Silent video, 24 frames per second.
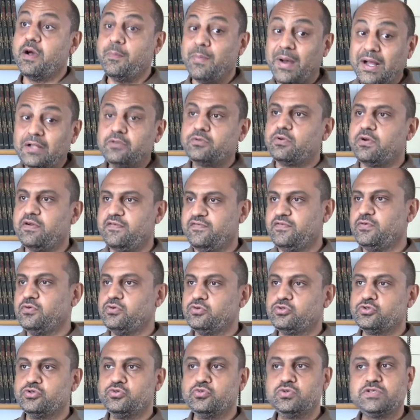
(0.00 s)
about the
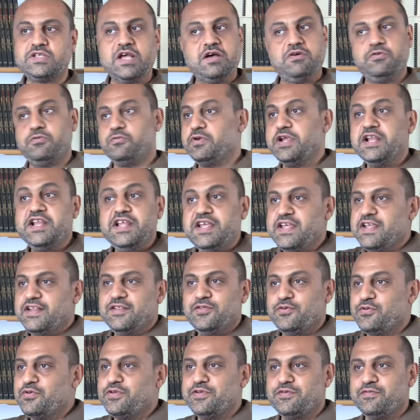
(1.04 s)
revolution without really
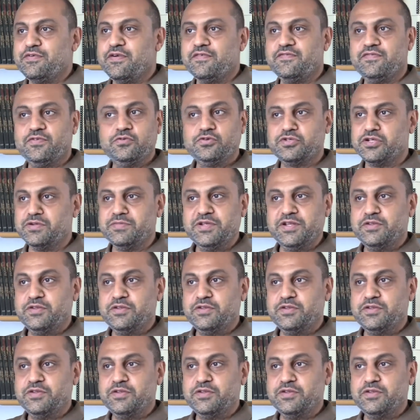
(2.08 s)
doing the revolution.